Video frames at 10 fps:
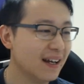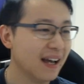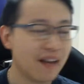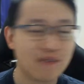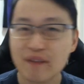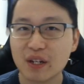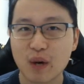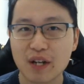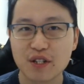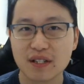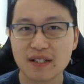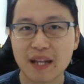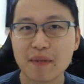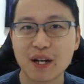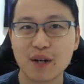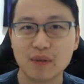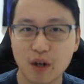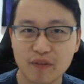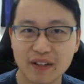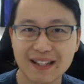If you have any questions, let me know.
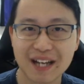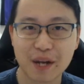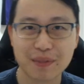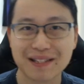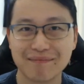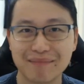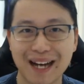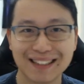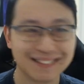Hopefully this helps. Bye.